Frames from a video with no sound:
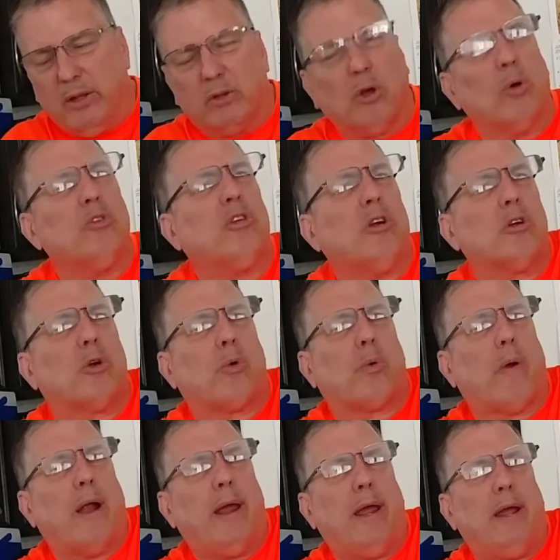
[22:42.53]
Those are
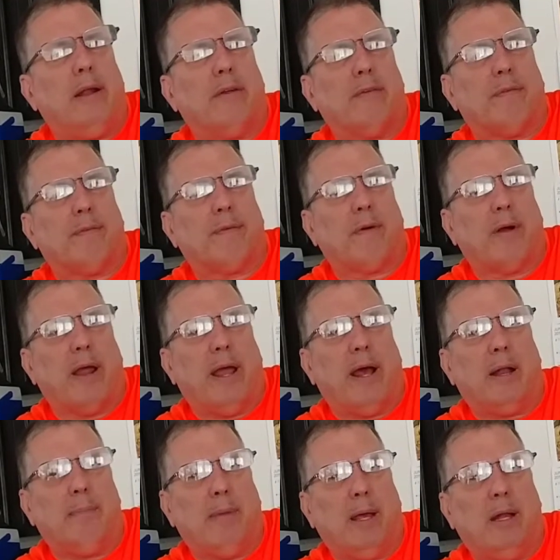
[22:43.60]
great for
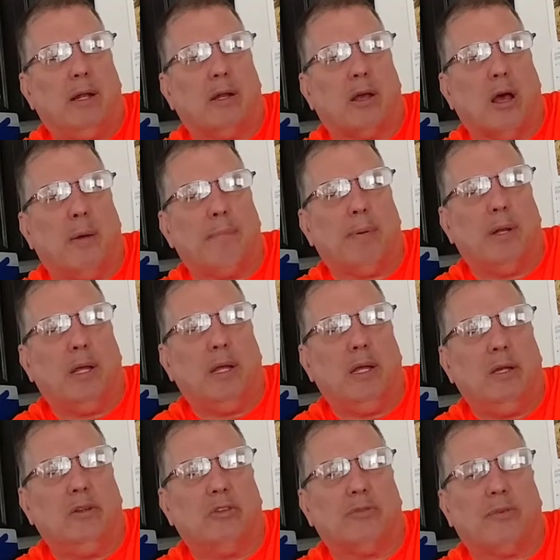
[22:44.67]
animated
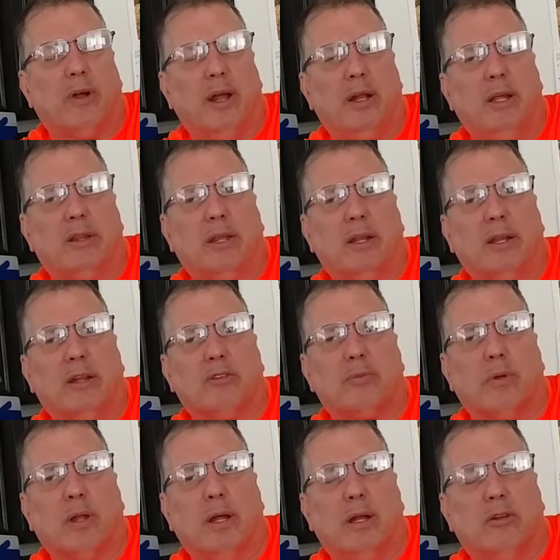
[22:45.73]
companies, for anything
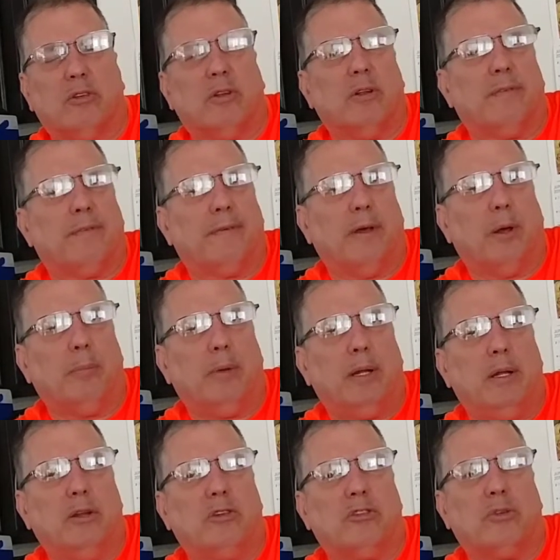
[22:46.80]
that's related to the film
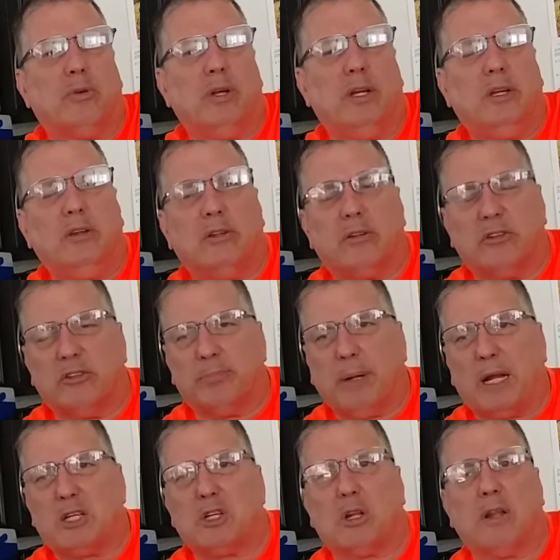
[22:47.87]
industry,
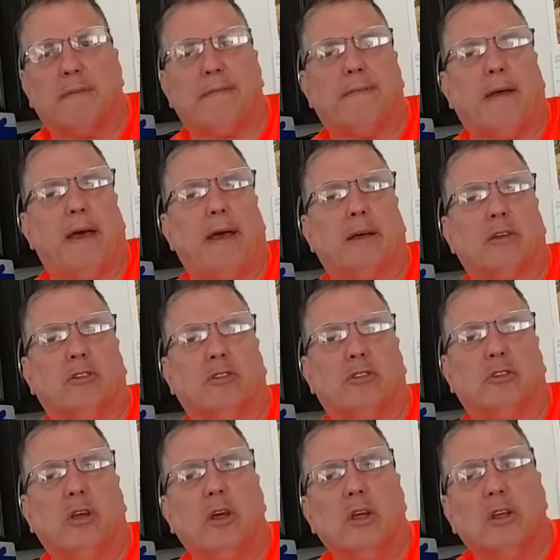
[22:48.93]
special
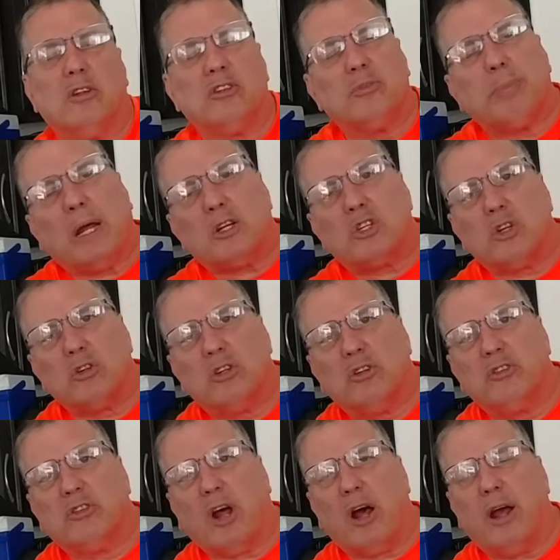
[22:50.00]
effects, special
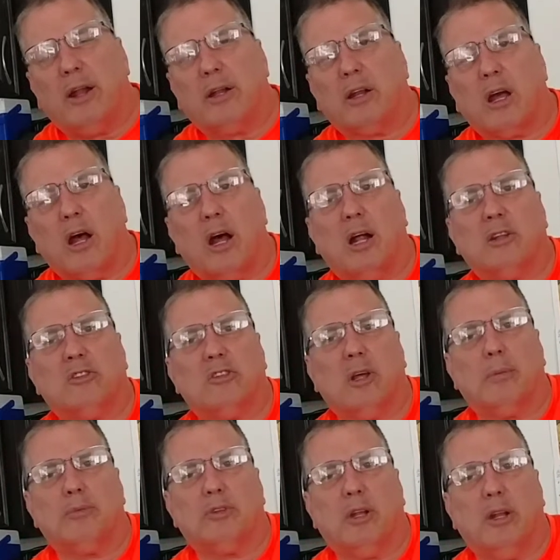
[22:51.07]
design
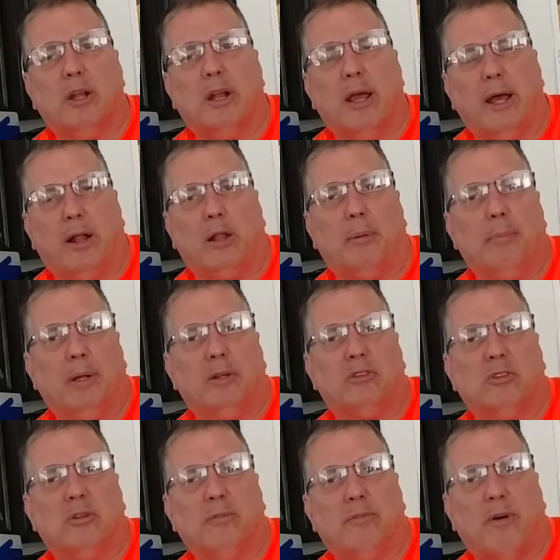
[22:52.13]
concepts and
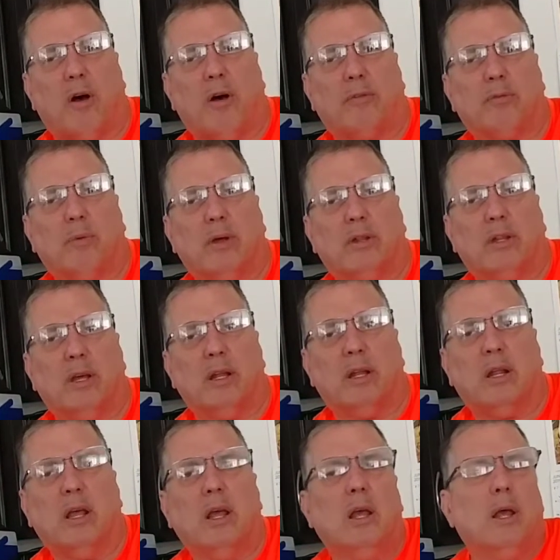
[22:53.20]
elements involved with
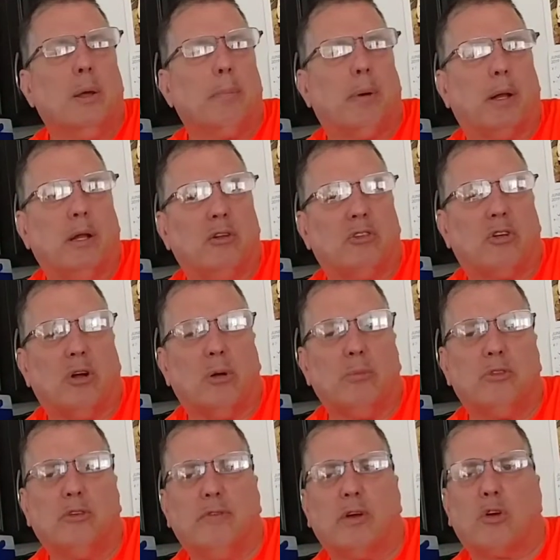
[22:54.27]
it. But in
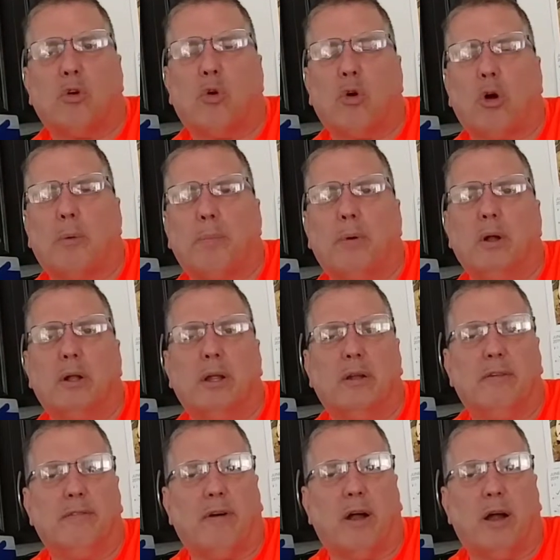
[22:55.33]
terms of a corporate
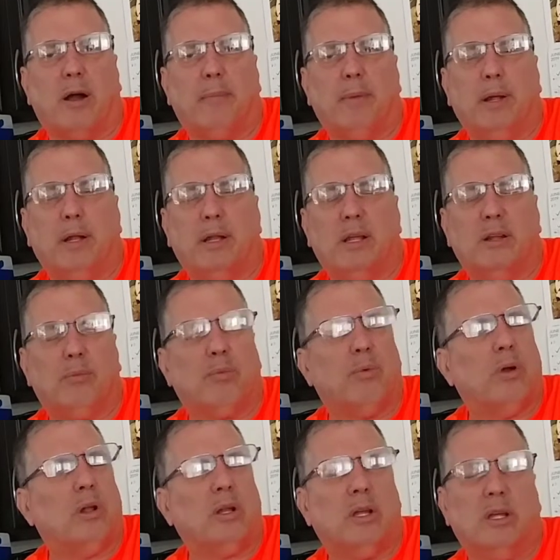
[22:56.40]
environment, it
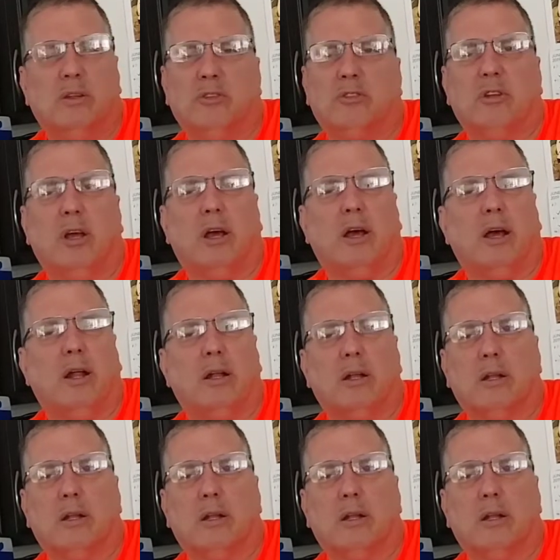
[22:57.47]
really is not.